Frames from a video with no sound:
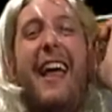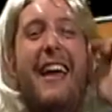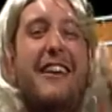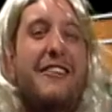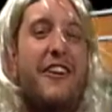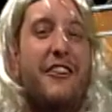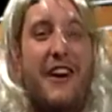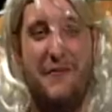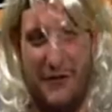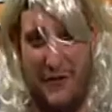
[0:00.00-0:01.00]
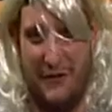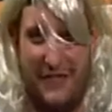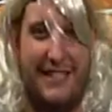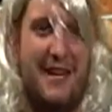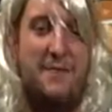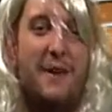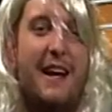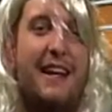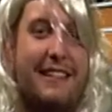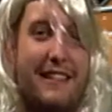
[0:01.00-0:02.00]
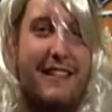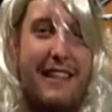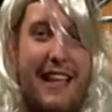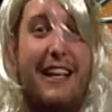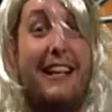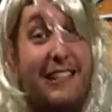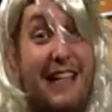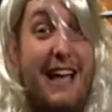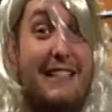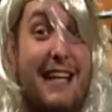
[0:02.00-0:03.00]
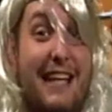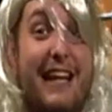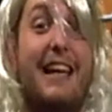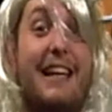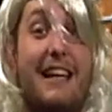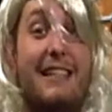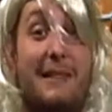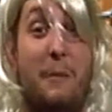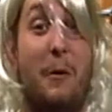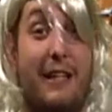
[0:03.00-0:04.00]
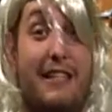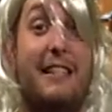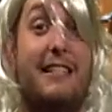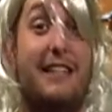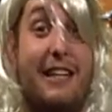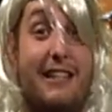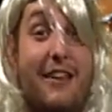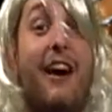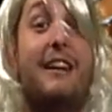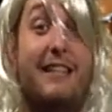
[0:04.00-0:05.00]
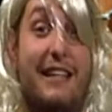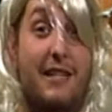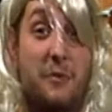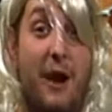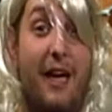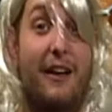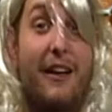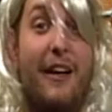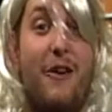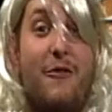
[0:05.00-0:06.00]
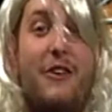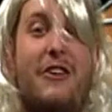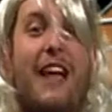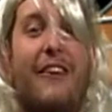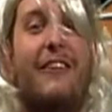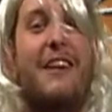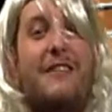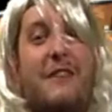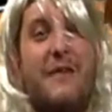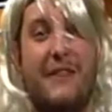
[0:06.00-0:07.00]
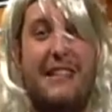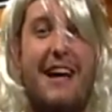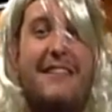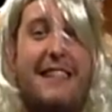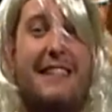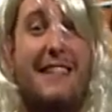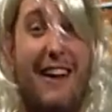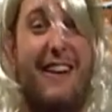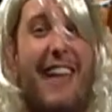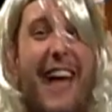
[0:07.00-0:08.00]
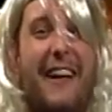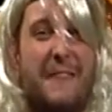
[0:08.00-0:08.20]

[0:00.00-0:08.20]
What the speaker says: And another April Fool's Day prank, like classic, is pulling the ding dong ditch prank, where you like run up to people's houses, okay?